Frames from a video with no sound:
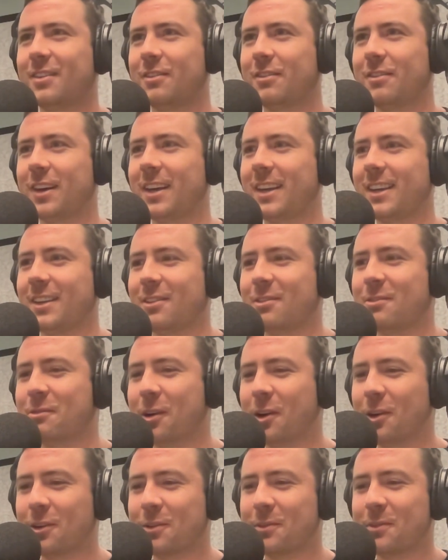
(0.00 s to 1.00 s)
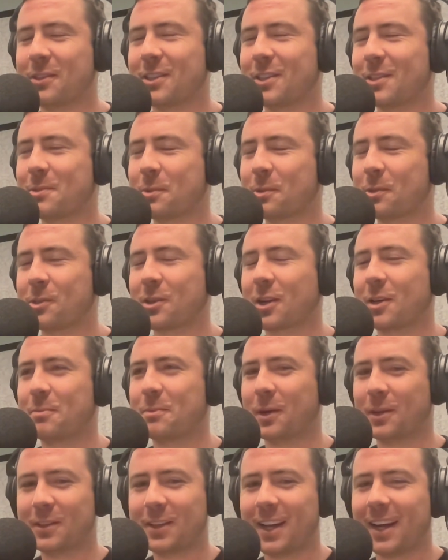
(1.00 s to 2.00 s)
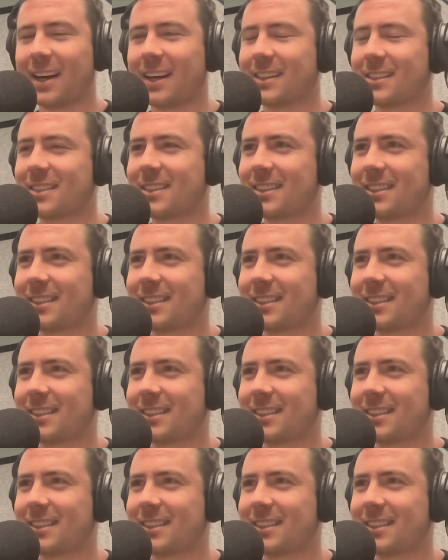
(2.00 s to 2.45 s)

Vi, welcome to the Sports Grad podcast.